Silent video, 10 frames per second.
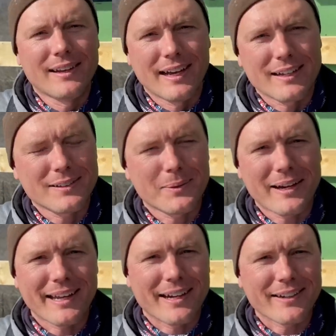I don't know
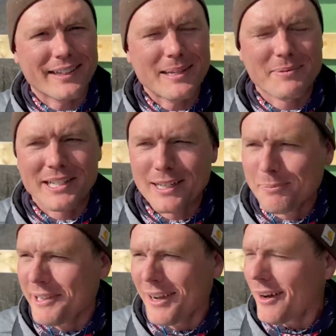why Eric keeps cutting
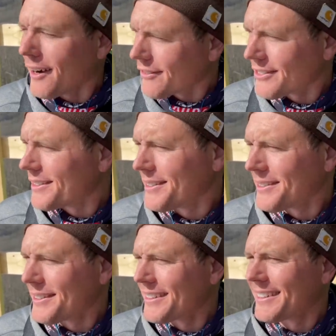me off. I'll
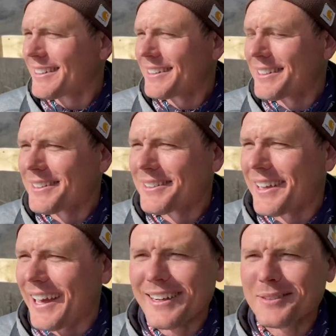let you say the whole thing.
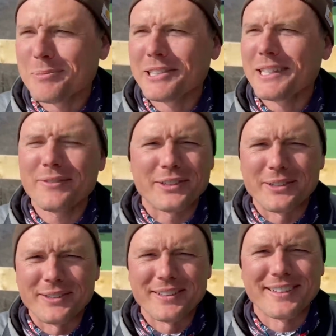Okay? I don't believe
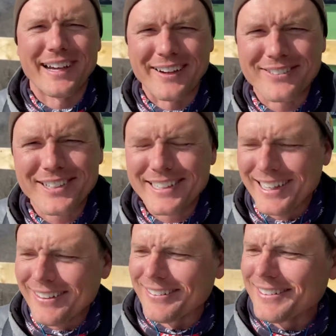you. I really
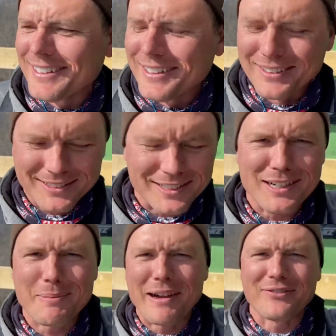don't. Let's
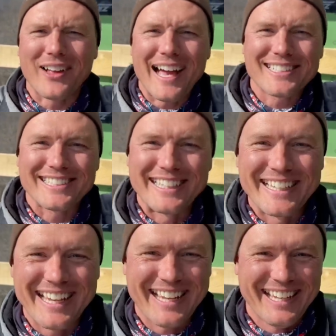talk about
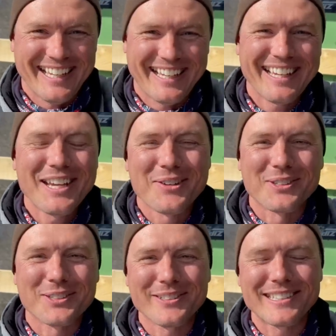flashing. We're
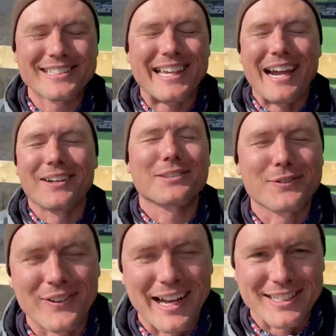doing this counter
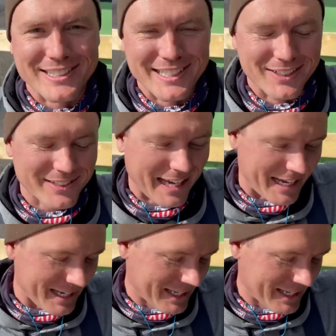flashing, okay?